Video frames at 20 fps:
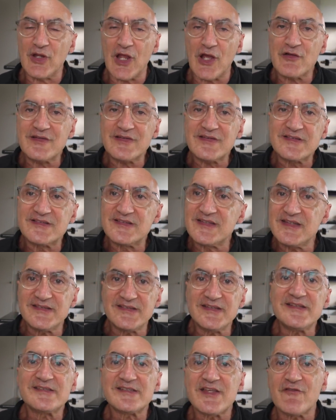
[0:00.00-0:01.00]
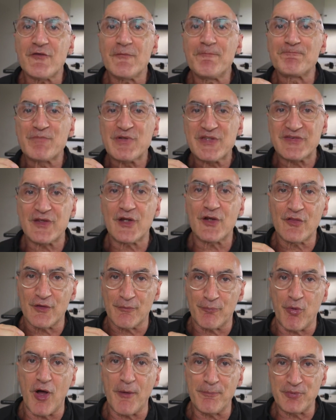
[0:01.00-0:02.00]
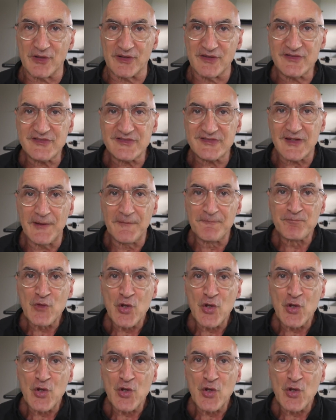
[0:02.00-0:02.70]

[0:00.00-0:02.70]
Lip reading: 67% of the populace